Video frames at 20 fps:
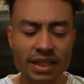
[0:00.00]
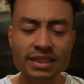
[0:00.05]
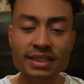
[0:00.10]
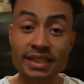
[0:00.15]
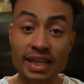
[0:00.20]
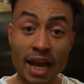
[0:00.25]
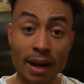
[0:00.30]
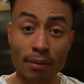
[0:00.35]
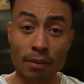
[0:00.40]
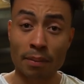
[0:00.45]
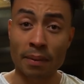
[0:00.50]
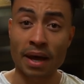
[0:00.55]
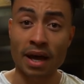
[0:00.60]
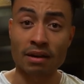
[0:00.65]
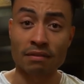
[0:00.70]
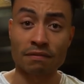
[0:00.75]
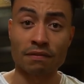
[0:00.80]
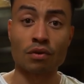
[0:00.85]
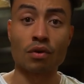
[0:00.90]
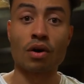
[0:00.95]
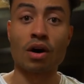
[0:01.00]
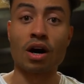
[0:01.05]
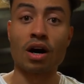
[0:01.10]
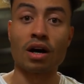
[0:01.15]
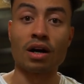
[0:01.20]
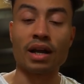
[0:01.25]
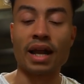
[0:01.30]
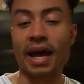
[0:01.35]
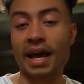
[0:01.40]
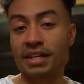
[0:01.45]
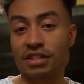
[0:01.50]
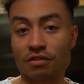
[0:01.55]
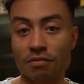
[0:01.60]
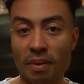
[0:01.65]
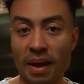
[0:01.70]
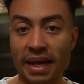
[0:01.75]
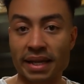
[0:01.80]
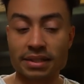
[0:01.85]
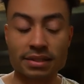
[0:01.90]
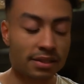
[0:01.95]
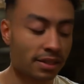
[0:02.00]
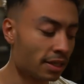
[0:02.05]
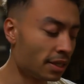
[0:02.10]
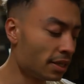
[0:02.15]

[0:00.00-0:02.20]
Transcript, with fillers: to get it prepared for our layers of paint.